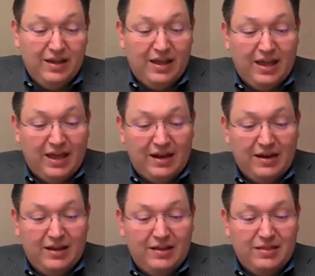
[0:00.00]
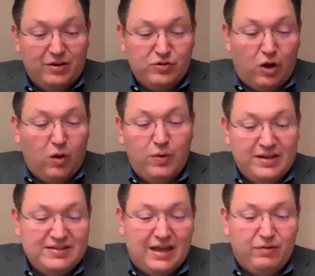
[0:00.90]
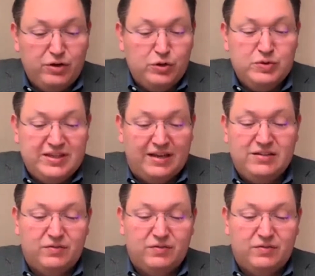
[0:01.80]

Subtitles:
And there's always that renewed sense